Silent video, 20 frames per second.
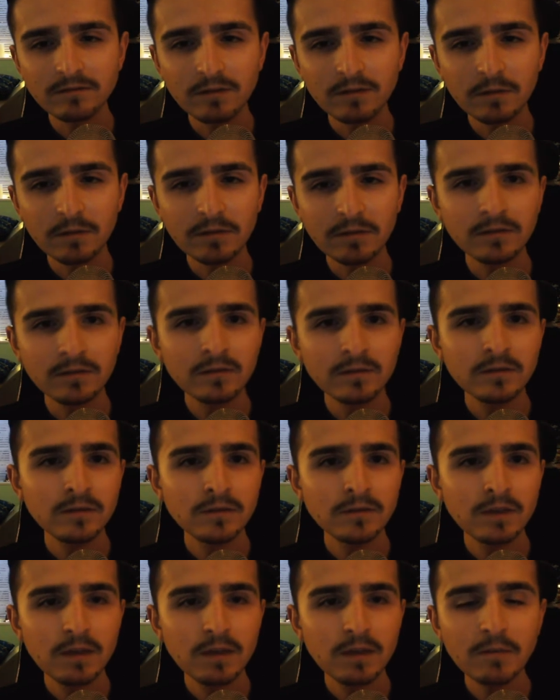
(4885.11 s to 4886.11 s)
I mean,
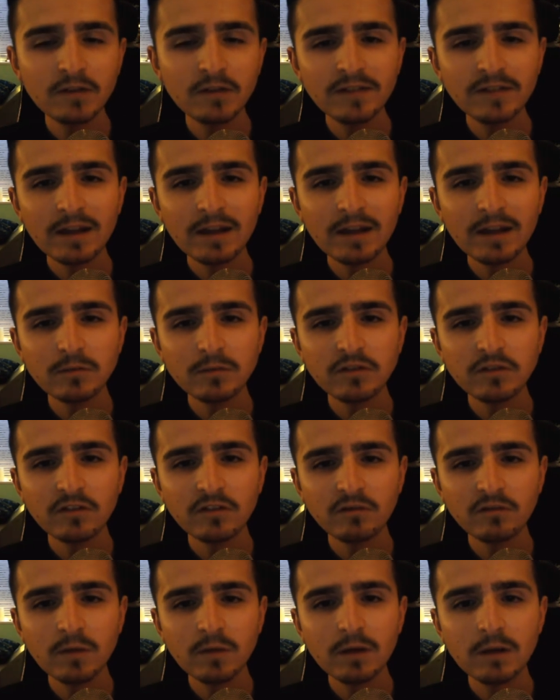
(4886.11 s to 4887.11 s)
in most languages, the
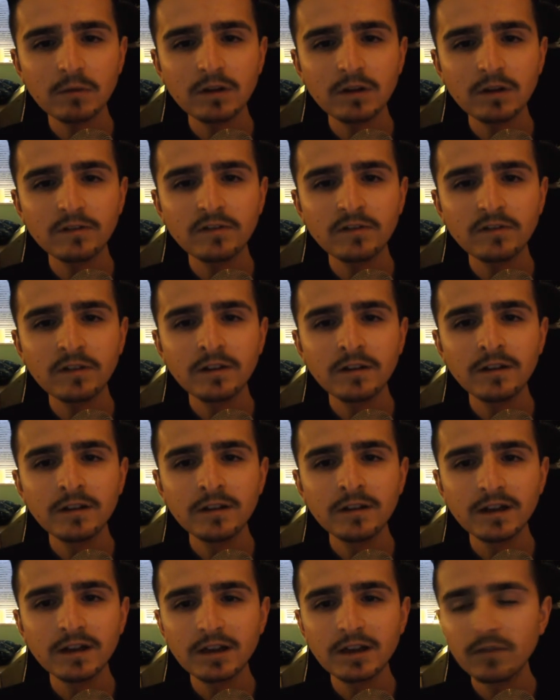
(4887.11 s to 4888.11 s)
swear words
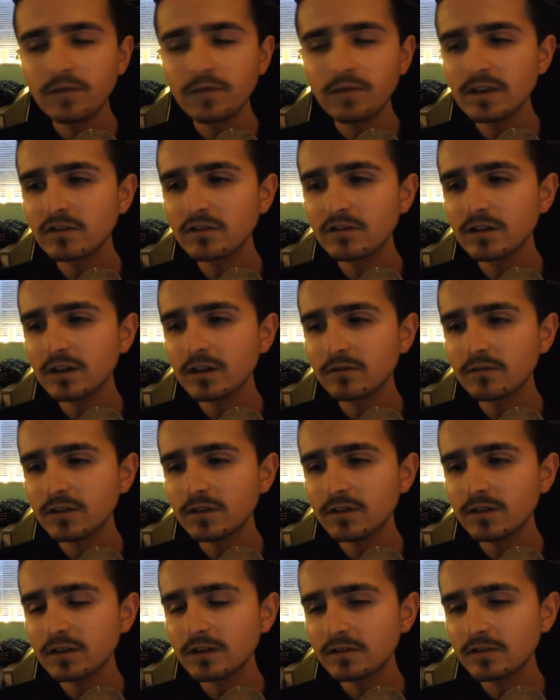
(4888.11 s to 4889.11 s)
are the things you learn
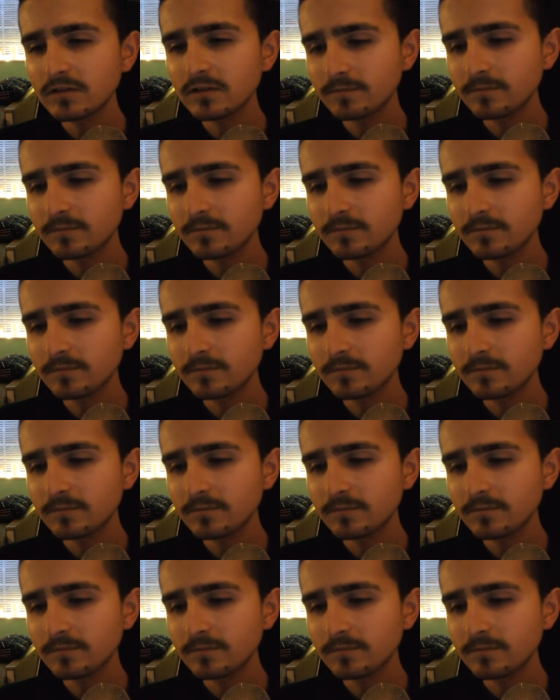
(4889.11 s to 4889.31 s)
first.